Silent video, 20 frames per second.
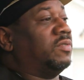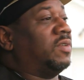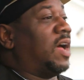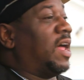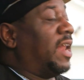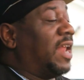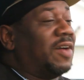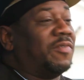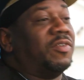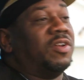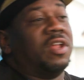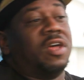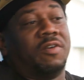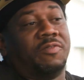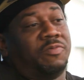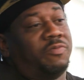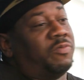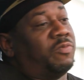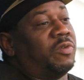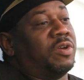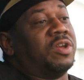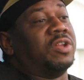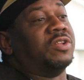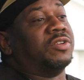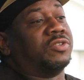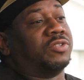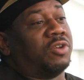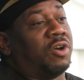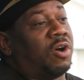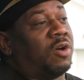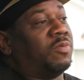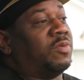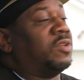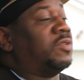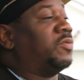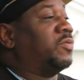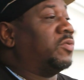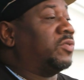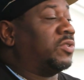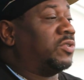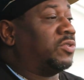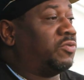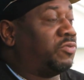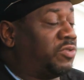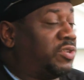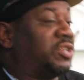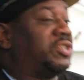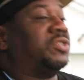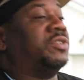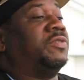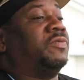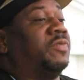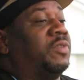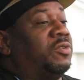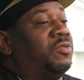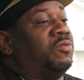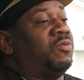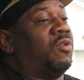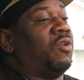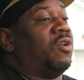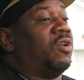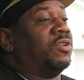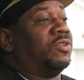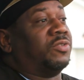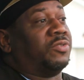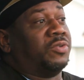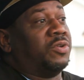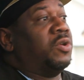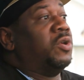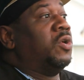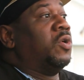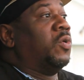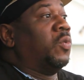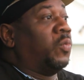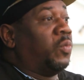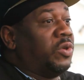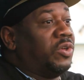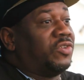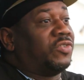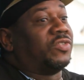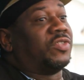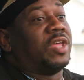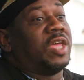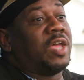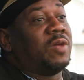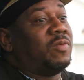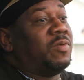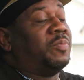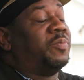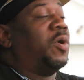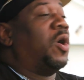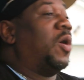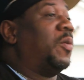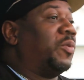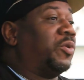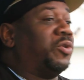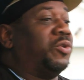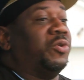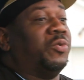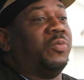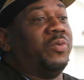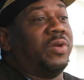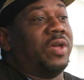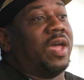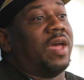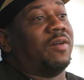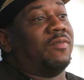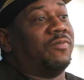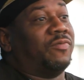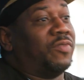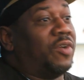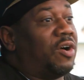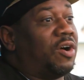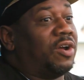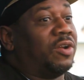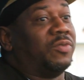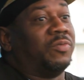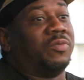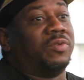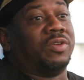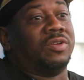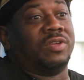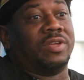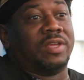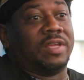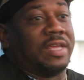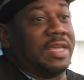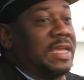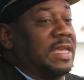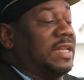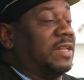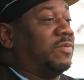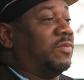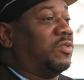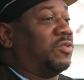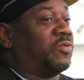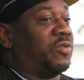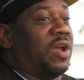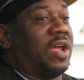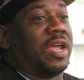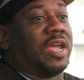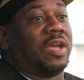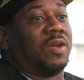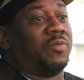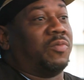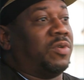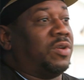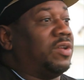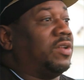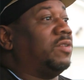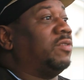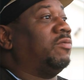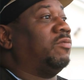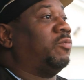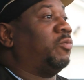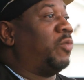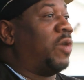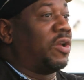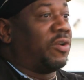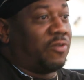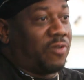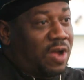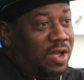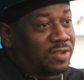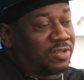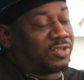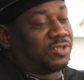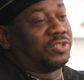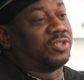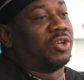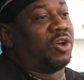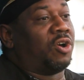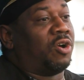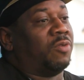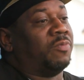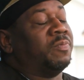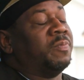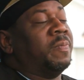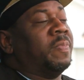I never left for any storm. This was a tradition for New Orleans. We stay, we barbecue, we have fun, we eat and we drink, and we weather out the storm.